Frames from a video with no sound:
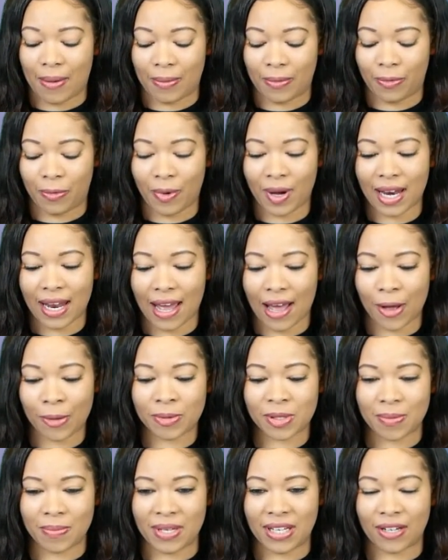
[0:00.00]
what
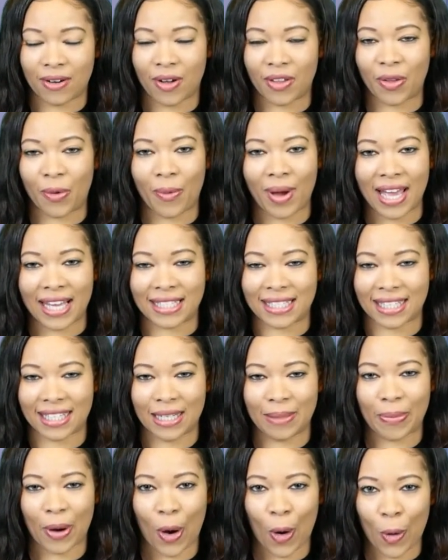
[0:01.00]
helps me on the way to
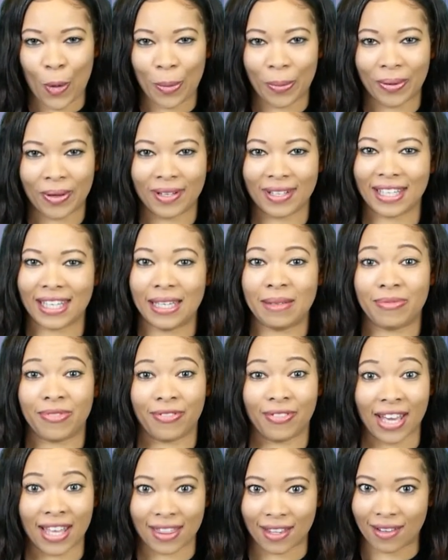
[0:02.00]
keep hope, keep
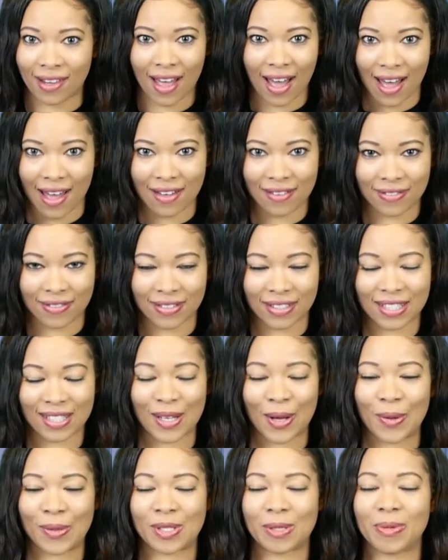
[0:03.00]
faith alive?
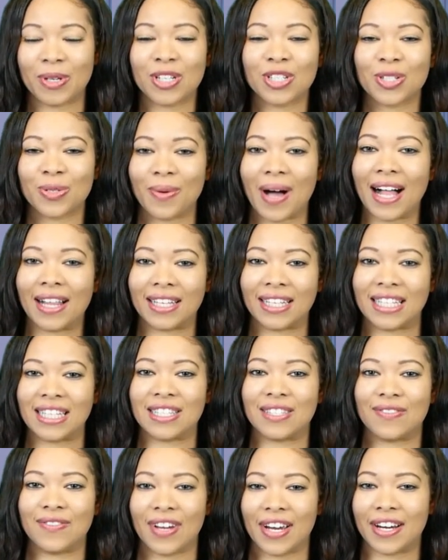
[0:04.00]
So spirituality
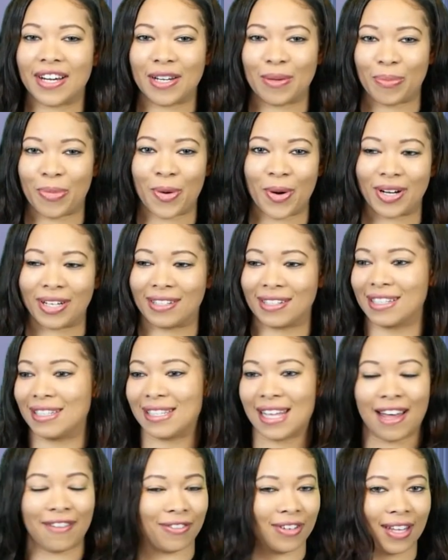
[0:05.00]
is very important, because
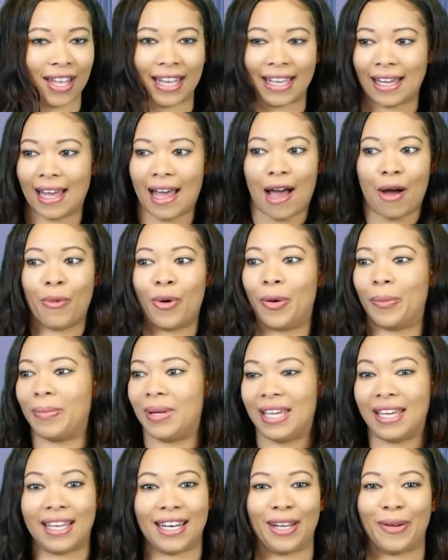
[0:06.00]
I feel like I won't
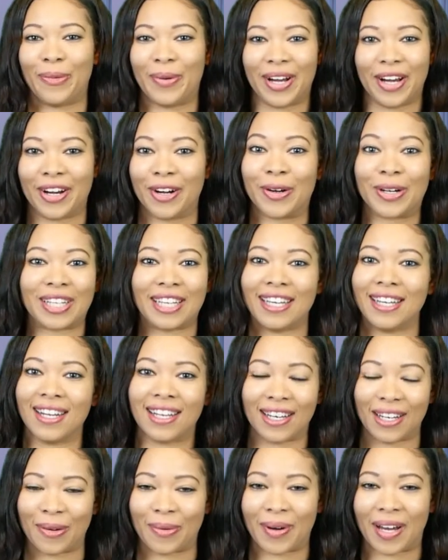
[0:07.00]
be anywhere or get
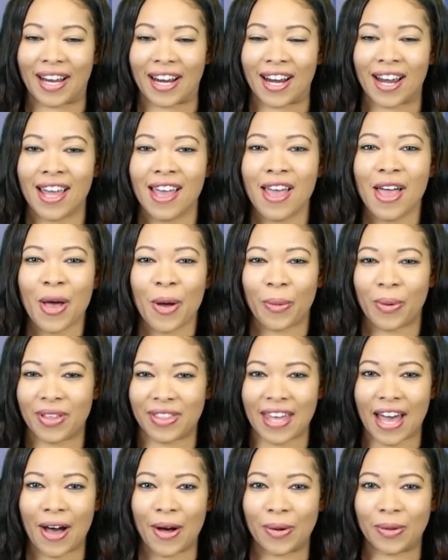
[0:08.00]
anywhere
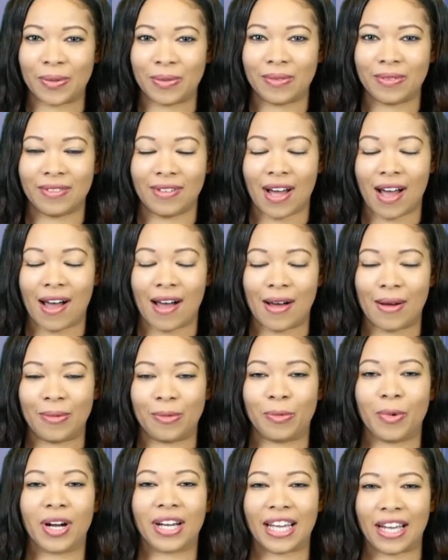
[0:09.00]
without
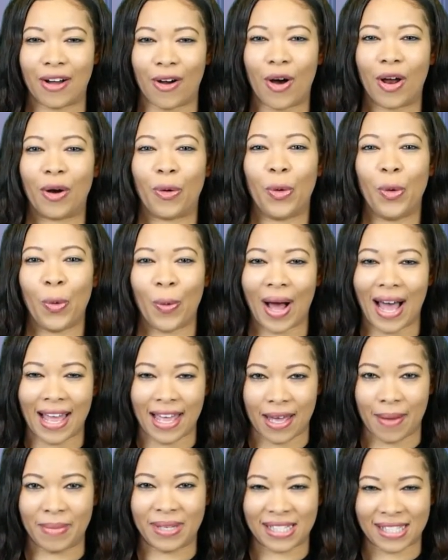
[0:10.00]
working on who I
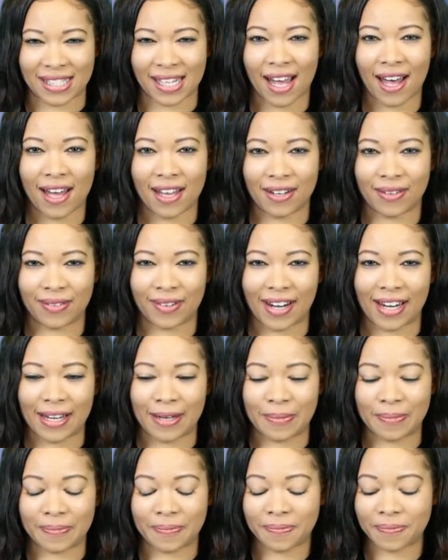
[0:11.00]
am inside,
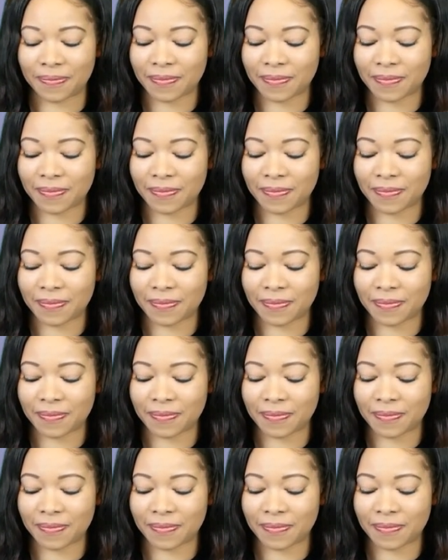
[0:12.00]
right?